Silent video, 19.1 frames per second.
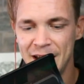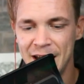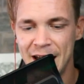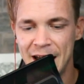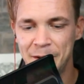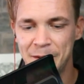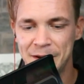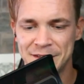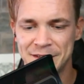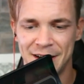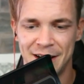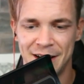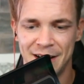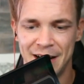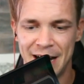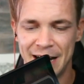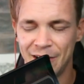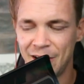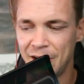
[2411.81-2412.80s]
Anyways, I
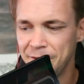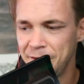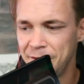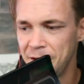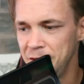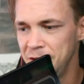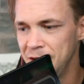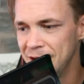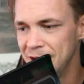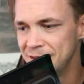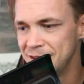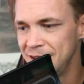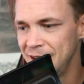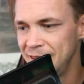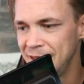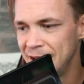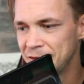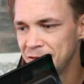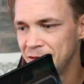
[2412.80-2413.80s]
had a lot of fun with you guys today.
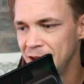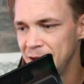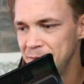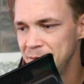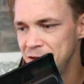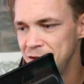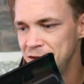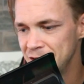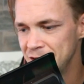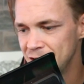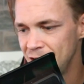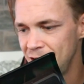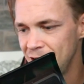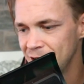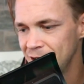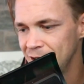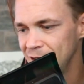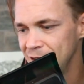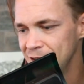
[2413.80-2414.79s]
Thanks for letting me shit
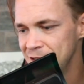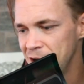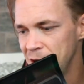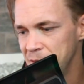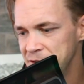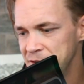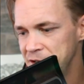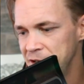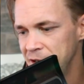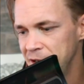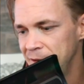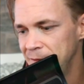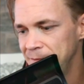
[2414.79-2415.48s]
talk. It's always good.